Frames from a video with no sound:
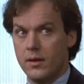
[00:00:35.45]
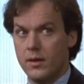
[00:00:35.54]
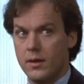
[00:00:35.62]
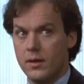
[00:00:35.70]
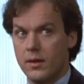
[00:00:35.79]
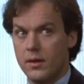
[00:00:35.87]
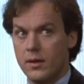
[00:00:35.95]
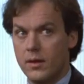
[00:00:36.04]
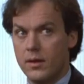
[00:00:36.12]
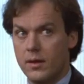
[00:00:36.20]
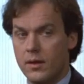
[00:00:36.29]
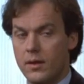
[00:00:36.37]

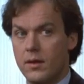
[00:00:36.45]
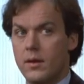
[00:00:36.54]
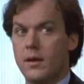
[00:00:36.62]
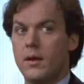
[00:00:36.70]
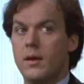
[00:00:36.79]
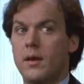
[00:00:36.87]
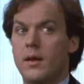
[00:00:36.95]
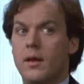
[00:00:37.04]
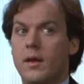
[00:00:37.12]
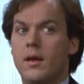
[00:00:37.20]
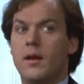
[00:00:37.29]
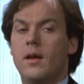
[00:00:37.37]

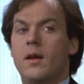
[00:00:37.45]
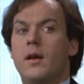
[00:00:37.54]
No one is speaking in this clip.